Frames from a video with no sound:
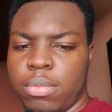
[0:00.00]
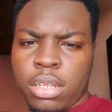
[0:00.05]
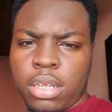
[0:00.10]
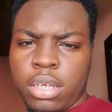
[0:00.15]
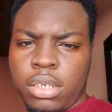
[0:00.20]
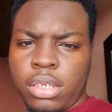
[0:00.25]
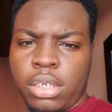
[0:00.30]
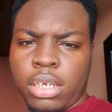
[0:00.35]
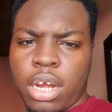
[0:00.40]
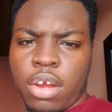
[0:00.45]

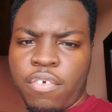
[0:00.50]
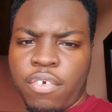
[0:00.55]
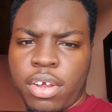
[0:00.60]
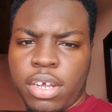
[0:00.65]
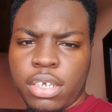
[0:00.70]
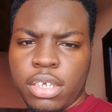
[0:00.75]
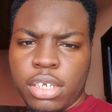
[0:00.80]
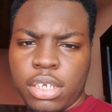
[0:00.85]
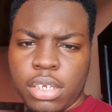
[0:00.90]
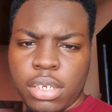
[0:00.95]
These
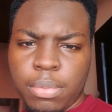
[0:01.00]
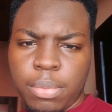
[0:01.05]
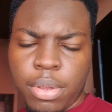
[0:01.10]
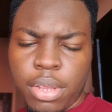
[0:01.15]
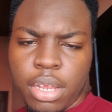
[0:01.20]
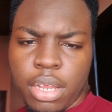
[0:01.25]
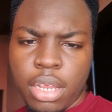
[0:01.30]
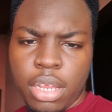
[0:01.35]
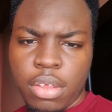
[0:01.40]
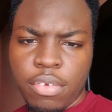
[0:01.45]
sacrifices
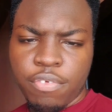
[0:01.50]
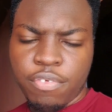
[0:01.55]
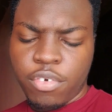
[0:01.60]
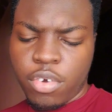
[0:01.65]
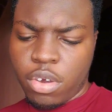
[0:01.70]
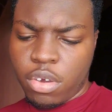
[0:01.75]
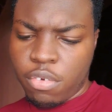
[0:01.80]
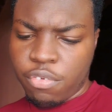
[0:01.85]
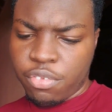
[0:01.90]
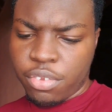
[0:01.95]
may
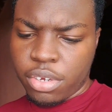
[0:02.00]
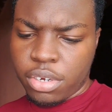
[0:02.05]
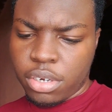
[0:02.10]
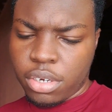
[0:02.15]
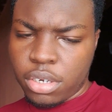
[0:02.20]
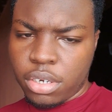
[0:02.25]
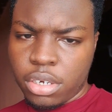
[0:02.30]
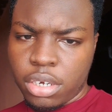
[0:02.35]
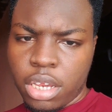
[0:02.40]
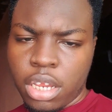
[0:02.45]
involve
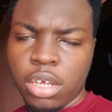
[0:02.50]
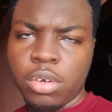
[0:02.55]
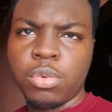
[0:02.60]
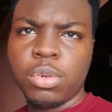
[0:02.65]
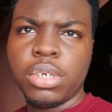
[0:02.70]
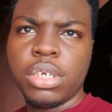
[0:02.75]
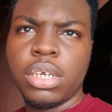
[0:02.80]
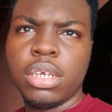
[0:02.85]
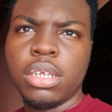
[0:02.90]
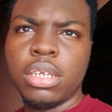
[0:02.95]

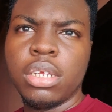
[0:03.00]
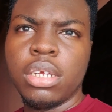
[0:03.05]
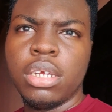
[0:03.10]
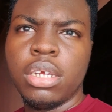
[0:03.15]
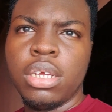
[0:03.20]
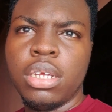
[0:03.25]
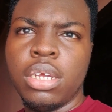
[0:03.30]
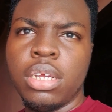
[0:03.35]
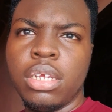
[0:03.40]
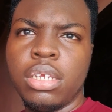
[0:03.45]
relinquishing
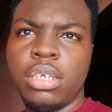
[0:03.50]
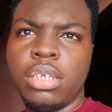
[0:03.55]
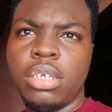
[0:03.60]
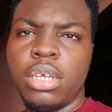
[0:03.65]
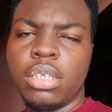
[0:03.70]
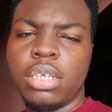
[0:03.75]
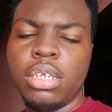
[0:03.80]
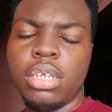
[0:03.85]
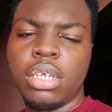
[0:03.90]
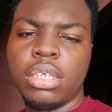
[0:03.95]

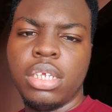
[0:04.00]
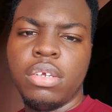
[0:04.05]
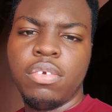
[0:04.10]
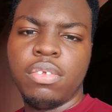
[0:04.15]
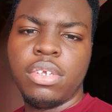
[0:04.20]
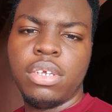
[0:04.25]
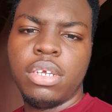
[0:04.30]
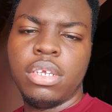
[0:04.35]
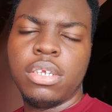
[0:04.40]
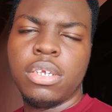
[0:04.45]
certain
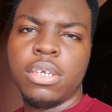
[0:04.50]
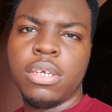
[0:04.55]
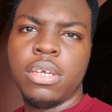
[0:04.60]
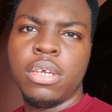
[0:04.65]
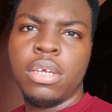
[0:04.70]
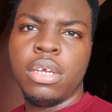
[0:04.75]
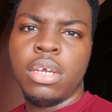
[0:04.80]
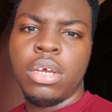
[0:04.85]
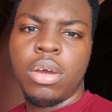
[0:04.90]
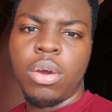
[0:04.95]
activities
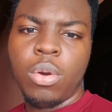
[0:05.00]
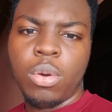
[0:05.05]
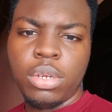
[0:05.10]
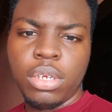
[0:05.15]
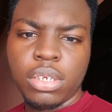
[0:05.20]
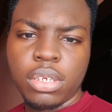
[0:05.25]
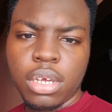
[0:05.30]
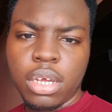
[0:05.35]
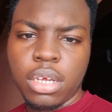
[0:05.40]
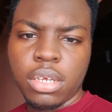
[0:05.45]
or
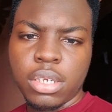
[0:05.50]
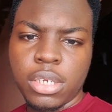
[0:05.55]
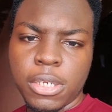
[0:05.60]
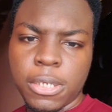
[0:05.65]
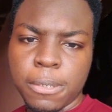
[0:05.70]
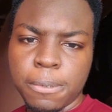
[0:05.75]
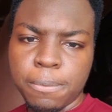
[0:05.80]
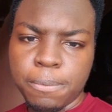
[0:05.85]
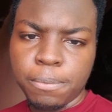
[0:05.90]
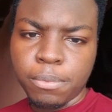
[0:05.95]

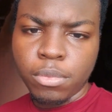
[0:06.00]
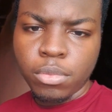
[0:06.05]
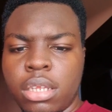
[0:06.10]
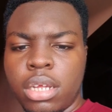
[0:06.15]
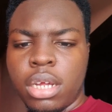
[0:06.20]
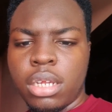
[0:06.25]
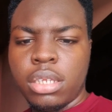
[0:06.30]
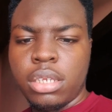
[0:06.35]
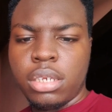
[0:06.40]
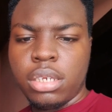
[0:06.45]
desires
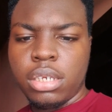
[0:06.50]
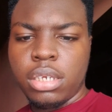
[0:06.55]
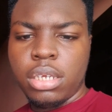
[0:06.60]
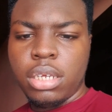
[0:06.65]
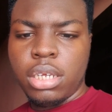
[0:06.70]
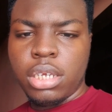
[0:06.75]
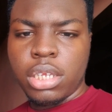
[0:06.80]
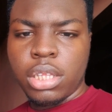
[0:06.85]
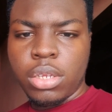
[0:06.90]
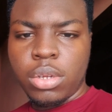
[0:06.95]
that
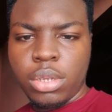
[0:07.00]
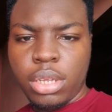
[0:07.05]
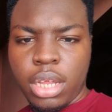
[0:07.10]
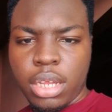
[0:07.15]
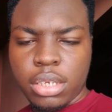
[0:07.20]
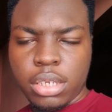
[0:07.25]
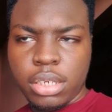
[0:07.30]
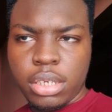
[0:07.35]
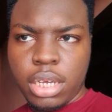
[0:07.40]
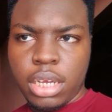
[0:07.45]
is not
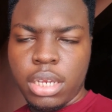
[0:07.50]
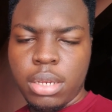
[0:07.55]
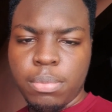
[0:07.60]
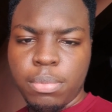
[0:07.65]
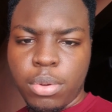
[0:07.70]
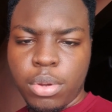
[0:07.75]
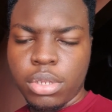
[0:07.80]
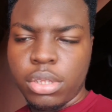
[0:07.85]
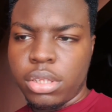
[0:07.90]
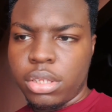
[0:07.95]
a sin,
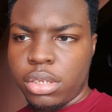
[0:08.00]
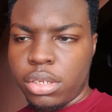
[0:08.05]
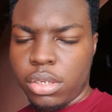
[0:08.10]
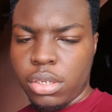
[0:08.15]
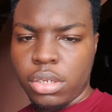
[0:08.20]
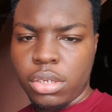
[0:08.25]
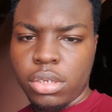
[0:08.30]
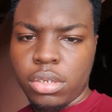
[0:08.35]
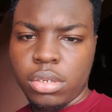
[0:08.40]
but